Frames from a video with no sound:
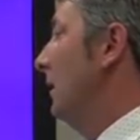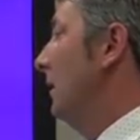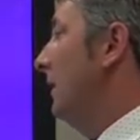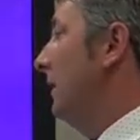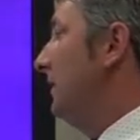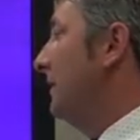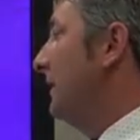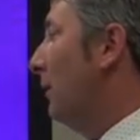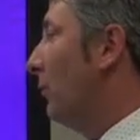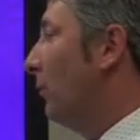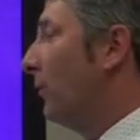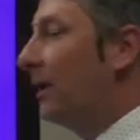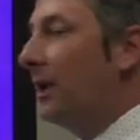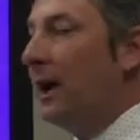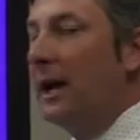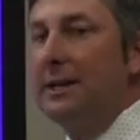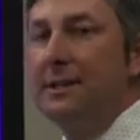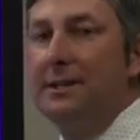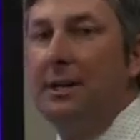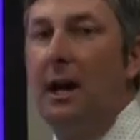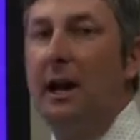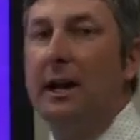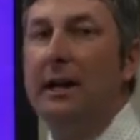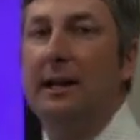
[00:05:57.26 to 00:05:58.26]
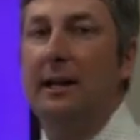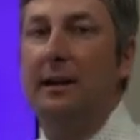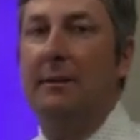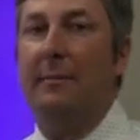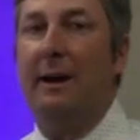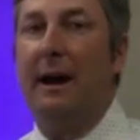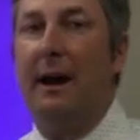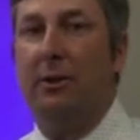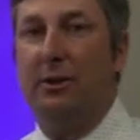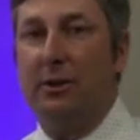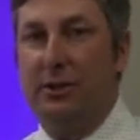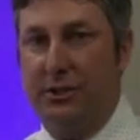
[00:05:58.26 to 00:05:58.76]
that we're not talking
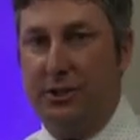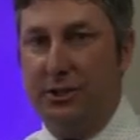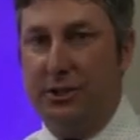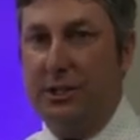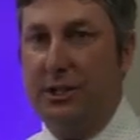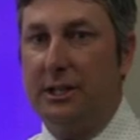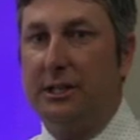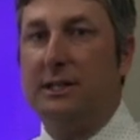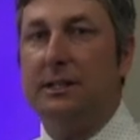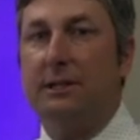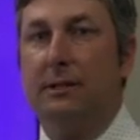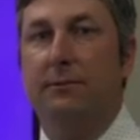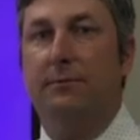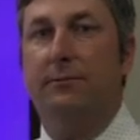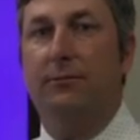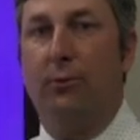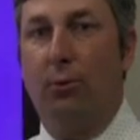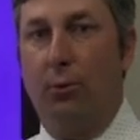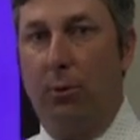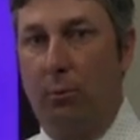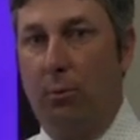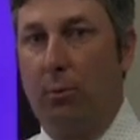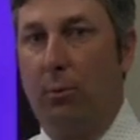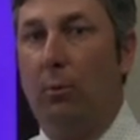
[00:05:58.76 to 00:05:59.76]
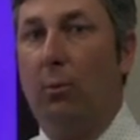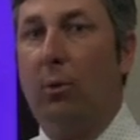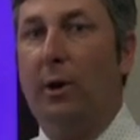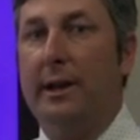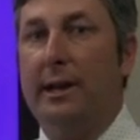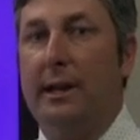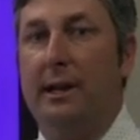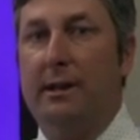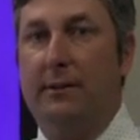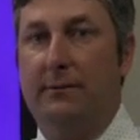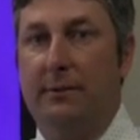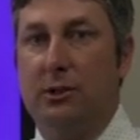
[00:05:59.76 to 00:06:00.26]
about just for
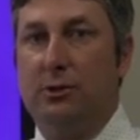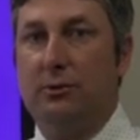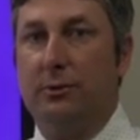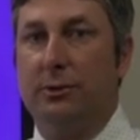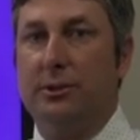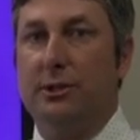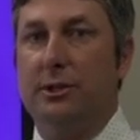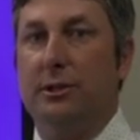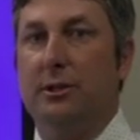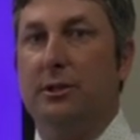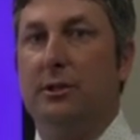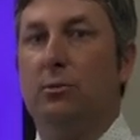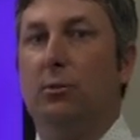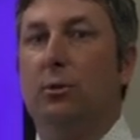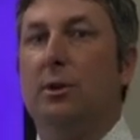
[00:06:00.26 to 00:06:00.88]
one individual student.